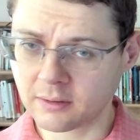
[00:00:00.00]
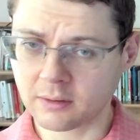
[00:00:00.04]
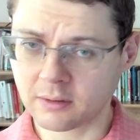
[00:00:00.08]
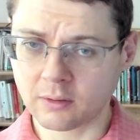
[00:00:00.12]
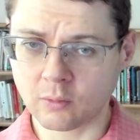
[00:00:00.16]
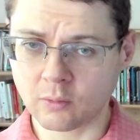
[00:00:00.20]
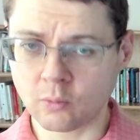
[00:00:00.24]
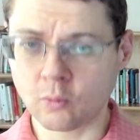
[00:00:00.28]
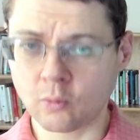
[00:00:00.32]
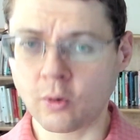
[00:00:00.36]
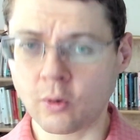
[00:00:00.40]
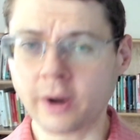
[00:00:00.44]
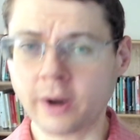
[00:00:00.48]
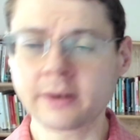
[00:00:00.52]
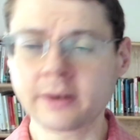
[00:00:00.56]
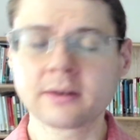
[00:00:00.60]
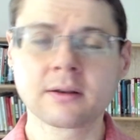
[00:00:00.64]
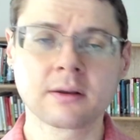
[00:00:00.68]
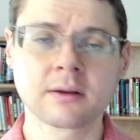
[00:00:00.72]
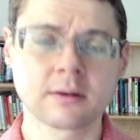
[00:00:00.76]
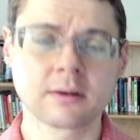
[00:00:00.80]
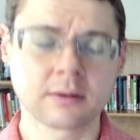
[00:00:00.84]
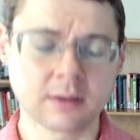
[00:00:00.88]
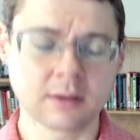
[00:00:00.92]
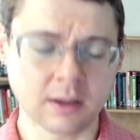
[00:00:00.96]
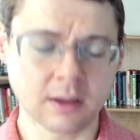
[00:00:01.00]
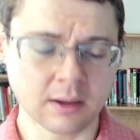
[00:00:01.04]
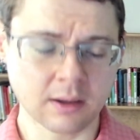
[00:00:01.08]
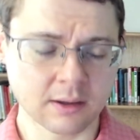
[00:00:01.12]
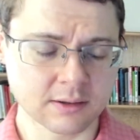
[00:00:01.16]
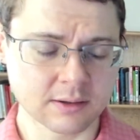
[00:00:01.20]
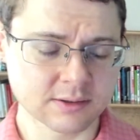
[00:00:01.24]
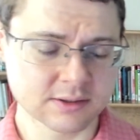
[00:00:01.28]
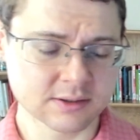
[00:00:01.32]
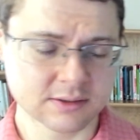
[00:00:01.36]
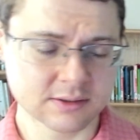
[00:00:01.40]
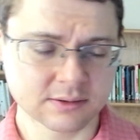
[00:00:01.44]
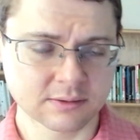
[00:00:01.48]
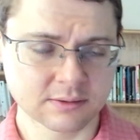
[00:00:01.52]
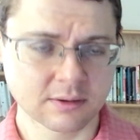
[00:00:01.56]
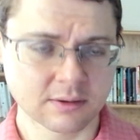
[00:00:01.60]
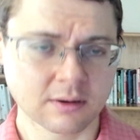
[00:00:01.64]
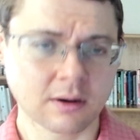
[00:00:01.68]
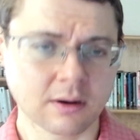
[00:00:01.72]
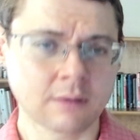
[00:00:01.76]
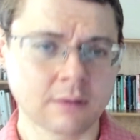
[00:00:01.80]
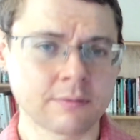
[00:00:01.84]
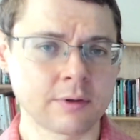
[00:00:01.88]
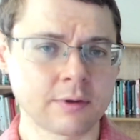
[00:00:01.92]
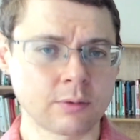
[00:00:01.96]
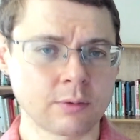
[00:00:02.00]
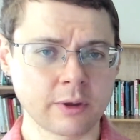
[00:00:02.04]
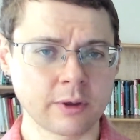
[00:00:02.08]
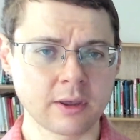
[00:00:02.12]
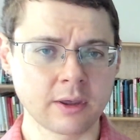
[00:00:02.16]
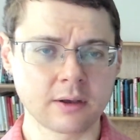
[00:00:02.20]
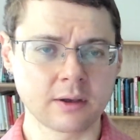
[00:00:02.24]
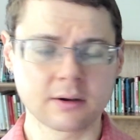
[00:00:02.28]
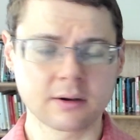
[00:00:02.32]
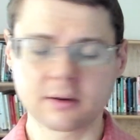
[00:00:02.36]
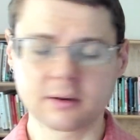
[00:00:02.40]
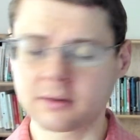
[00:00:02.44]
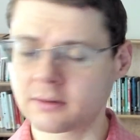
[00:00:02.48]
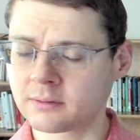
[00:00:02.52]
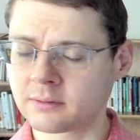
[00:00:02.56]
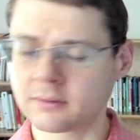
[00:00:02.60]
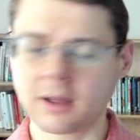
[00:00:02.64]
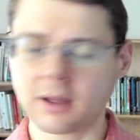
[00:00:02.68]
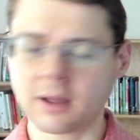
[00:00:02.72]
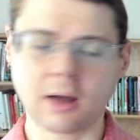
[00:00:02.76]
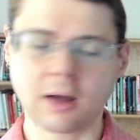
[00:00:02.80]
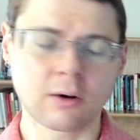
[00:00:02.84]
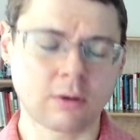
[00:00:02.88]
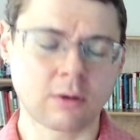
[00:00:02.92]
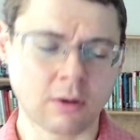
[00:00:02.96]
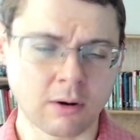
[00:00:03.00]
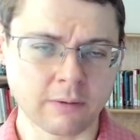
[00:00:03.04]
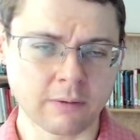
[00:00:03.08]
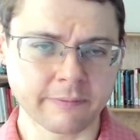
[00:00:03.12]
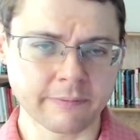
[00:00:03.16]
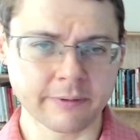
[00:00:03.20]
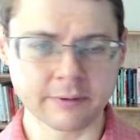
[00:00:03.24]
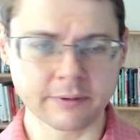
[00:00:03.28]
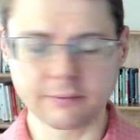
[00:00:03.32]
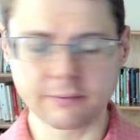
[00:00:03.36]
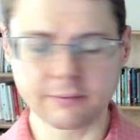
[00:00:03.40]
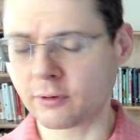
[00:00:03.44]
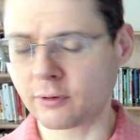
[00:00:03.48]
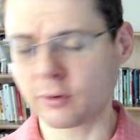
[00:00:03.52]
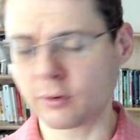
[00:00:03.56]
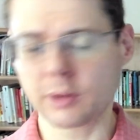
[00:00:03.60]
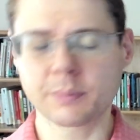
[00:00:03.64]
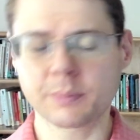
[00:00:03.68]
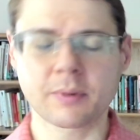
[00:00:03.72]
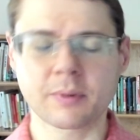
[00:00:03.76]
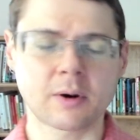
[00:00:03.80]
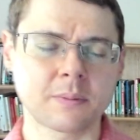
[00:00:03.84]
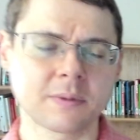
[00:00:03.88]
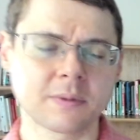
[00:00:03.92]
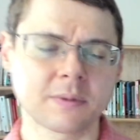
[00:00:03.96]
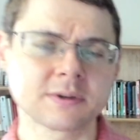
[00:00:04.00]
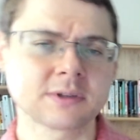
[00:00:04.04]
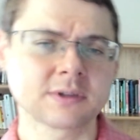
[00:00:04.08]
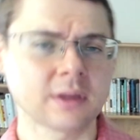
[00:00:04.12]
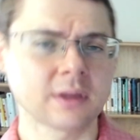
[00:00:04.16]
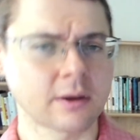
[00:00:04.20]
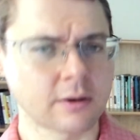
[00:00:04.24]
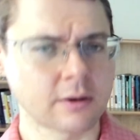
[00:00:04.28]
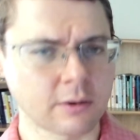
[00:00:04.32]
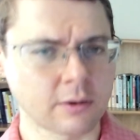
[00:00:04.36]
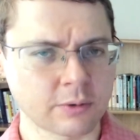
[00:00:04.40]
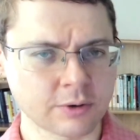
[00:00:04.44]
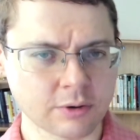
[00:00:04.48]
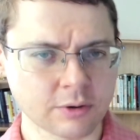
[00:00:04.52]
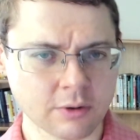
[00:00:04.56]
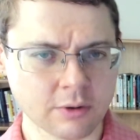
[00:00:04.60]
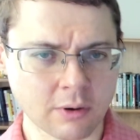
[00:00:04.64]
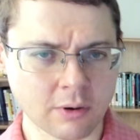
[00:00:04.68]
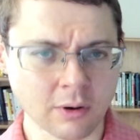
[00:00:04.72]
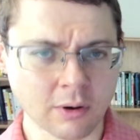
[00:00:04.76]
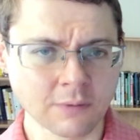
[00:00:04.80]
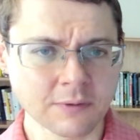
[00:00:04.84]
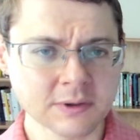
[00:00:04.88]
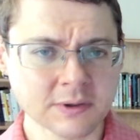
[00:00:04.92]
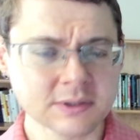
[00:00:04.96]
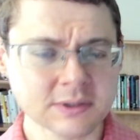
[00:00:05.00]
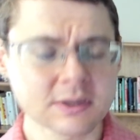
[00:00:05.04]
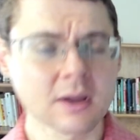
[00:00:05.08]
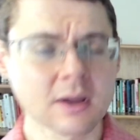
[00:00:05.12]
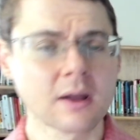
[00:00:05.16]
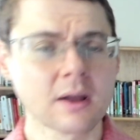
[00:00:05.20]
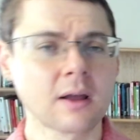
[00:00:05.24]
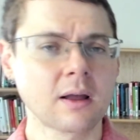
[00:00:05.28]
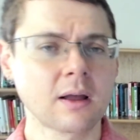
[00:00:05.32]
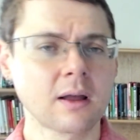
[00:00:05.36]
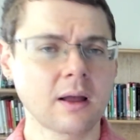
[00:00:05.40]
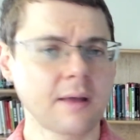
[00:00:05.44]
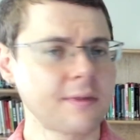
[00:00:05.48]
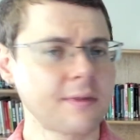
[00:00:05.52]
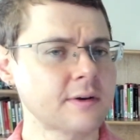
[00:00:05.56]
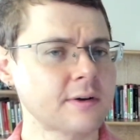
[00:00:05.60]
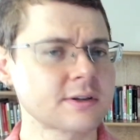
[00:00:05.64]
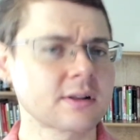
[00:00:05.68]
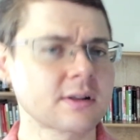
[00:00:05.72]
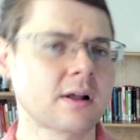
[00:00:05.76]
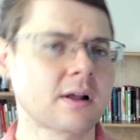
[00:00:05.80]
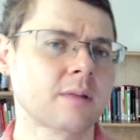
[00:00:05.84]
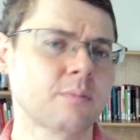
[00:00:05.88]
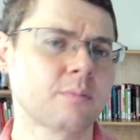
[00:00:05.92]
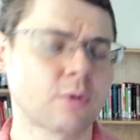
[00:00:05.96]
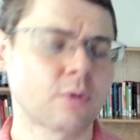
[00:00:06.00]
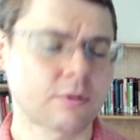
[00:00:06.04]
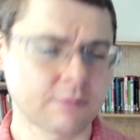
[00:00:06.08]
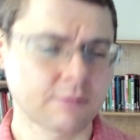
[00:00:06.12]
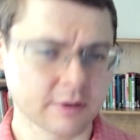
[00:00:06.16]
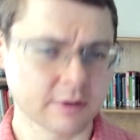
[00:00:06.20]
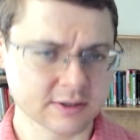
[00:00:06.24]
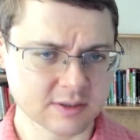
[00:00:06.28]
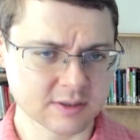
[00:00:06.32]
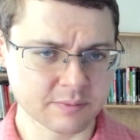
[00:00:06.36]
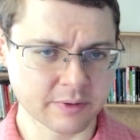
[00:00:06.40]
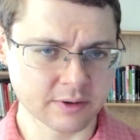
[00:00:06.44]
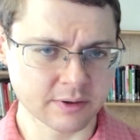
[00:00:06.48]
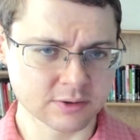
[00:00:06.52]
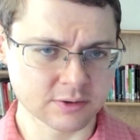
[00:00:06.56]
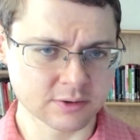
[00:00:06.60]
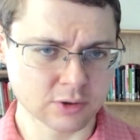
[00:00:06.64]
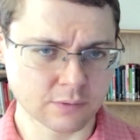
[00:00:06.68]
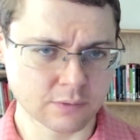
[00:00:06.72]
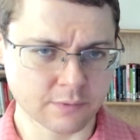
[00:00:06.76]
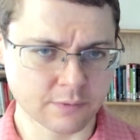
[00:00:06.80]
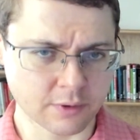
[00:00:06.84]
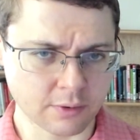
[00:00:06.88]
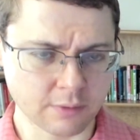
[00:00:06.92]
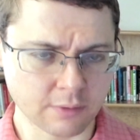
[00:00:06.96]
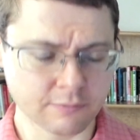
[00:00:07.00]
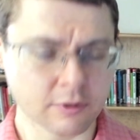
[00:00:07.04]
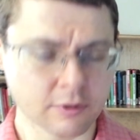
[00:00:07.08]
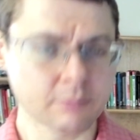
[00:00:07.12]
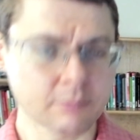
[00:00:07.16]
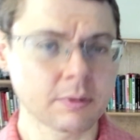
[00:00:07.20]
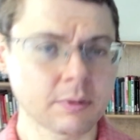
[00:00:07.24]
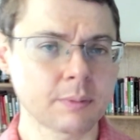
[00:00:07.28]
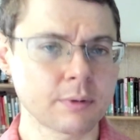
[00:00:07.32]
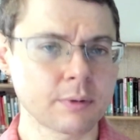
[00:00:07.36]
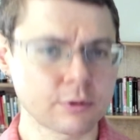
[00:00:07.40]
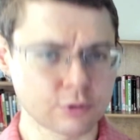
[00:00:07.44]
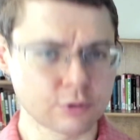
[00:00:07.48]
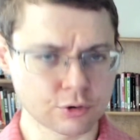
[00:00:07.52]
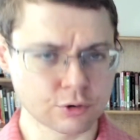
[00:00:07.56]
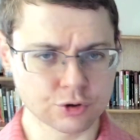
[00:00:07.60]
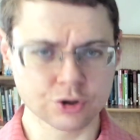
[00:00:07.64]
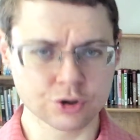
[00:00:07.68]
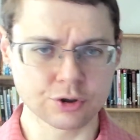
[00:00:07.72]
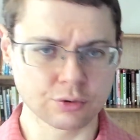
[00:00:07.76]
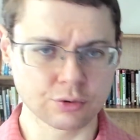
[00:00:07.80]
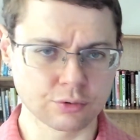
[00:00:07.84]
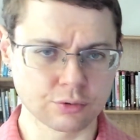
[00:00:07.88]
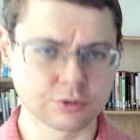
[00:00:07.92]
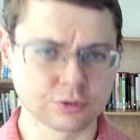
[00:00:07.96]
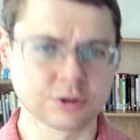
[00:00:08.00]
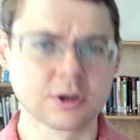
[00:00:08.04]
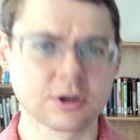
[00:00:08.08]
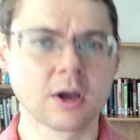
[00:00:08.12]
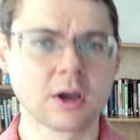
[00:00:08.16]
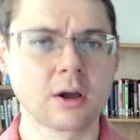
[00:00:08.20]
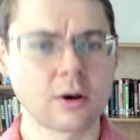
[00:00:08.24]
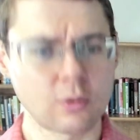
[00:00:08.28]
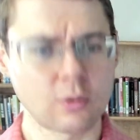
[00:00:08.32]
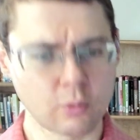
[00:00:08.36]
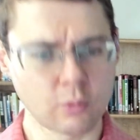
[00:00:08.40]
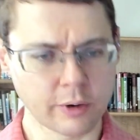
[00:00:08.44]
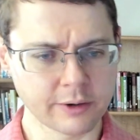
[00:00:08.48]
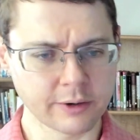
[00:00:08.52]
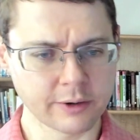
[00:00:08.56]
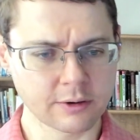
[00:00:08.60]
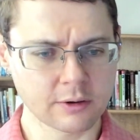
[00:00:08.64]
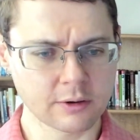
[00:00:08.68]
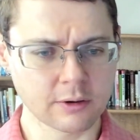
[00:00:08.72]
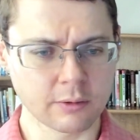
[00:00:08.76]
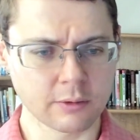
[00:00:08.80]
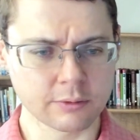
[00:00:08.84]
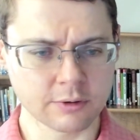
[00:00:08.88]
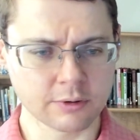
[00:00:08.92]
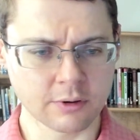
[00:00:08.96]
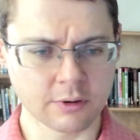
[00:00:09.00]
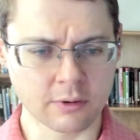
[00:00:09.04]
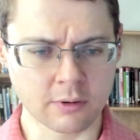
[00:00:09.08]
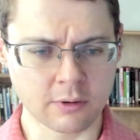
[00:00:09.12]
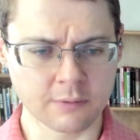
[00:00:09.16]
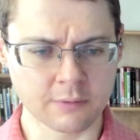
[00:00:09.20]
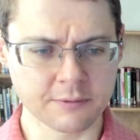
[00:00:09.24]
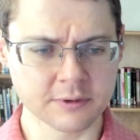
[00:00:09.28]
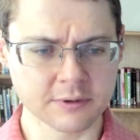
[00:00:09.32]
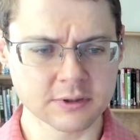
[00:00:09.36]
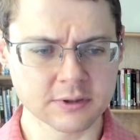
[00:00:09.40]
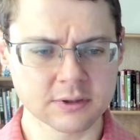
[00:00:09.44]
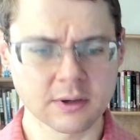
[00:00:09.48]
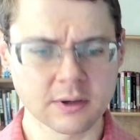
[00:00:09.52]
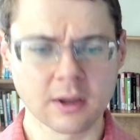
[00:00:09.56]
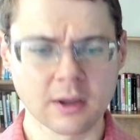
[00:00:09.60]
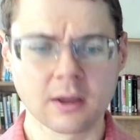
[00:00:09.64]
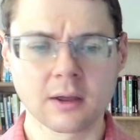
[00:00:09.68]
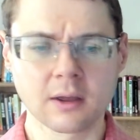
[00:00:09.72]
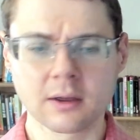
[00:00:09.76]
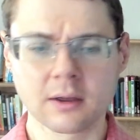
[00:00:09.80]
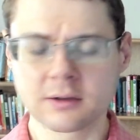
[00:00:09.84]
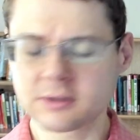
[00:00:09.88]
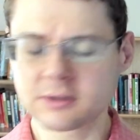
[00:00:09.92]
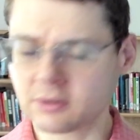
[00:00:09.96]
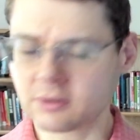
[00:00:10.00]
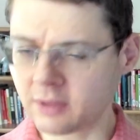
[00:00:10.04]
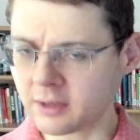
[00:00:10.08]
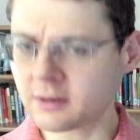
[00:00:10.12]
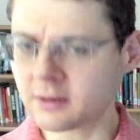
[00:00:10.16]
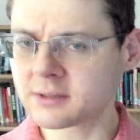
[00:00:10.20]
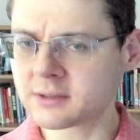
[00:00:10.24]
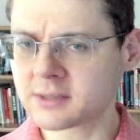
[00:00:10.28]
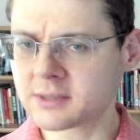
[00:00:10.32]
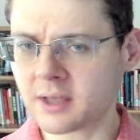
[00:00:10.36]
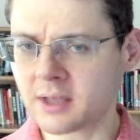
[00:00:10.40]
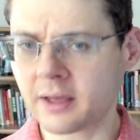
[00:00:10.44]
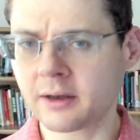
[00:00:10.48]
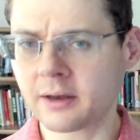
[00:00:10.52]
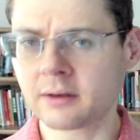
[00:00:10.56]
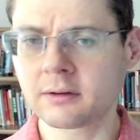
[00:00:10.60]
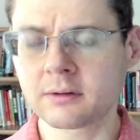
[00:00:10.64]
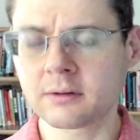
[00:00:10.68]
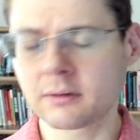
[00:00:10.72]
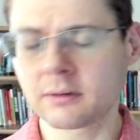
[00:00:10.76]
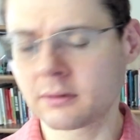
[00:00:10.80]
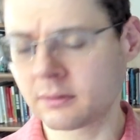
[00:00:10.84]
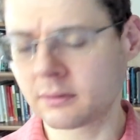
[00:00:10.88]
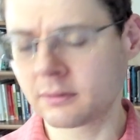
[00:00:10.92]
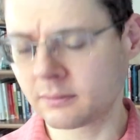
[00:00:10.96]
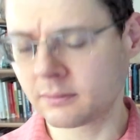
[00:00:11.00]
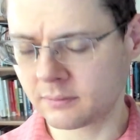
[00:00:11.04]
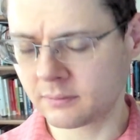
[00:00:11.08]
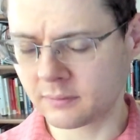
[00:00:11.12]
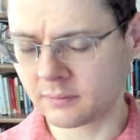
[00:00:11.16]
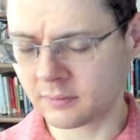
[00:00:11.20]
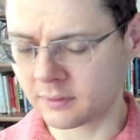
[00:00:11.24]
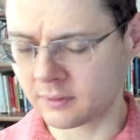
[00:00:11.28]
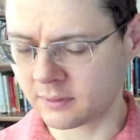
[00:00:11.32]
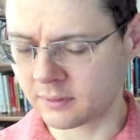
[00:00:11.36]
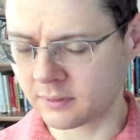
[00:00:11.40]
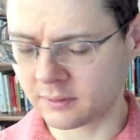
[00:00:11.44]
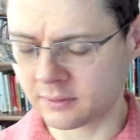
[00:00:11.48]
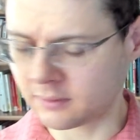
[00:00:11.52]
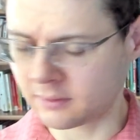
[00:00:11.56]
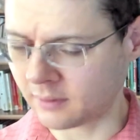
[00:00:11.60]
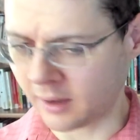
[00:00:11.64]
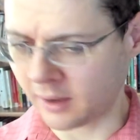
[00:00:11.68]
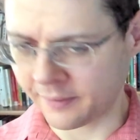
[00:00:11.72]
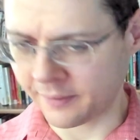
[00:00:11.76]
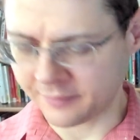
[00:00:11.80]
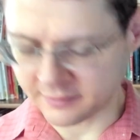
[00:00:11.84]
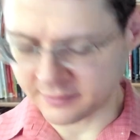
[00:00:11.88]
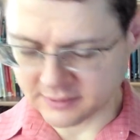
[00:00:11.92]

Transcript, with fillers: what days of the week how often, for what purpose they go into the office. And there's a lot more flexibility overall for people to choose when to go into the office. So they decided at the